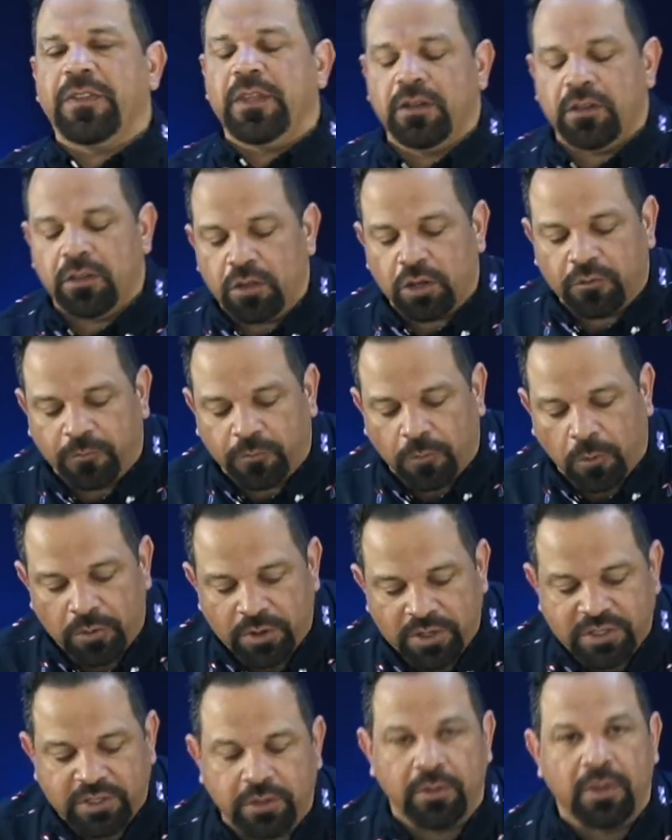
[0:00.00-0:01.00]
to look
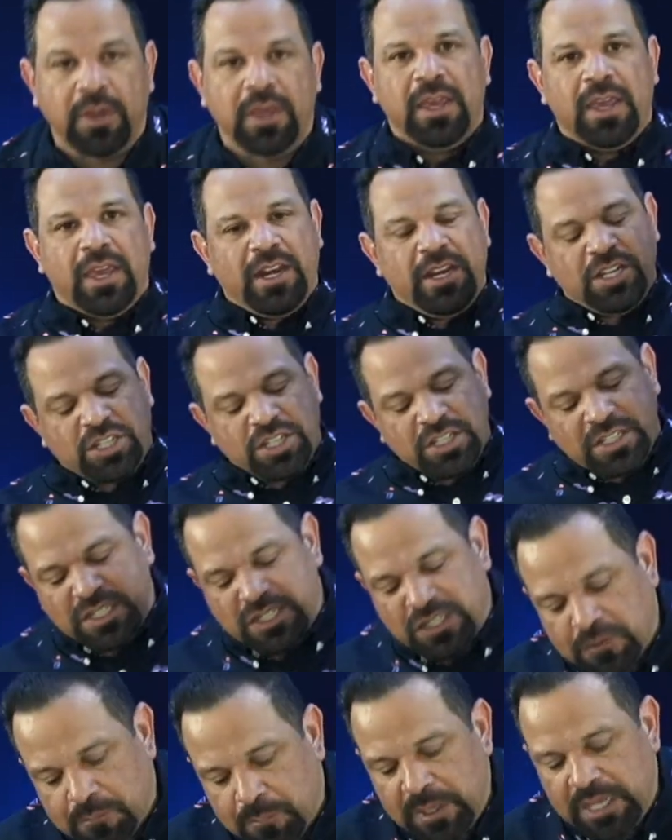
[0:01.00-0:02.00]
forward to. And he's just
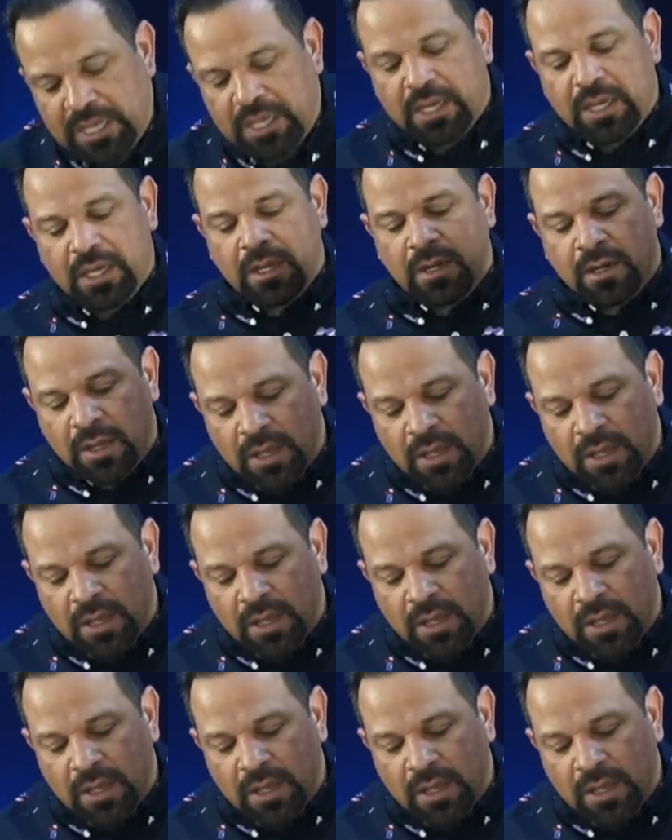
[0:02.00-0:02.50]
speaking